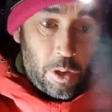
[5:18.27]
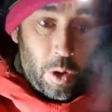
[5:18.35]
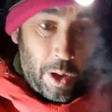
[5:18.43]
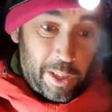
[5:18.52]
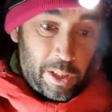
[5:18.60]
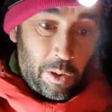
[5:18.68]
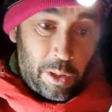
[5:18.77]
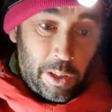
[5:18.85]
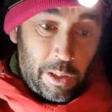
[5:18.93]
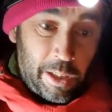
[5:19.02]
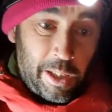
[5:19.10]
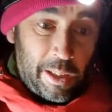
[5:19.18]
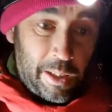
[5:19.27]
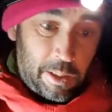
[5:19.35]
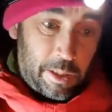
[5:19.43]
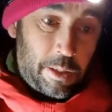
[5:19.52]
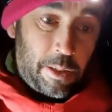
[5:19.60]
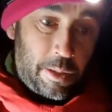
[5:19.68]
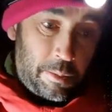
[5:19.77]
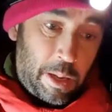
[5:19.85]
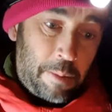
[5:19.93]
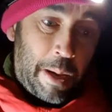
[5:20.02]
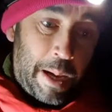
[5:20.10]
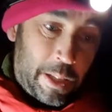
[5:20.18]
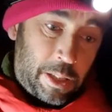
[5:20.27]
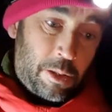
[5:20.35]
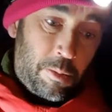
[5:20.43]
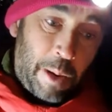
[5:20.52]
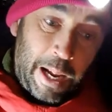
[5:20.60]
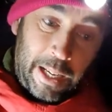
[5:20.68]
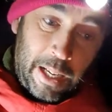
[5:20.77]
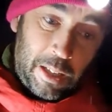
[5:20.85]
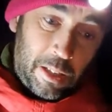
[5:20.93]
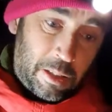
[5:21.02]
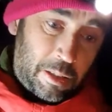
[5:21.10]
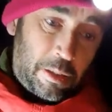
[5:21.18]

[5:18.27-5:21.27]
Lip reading: Not had a dog tonight yet. Mate Matt is still blanking.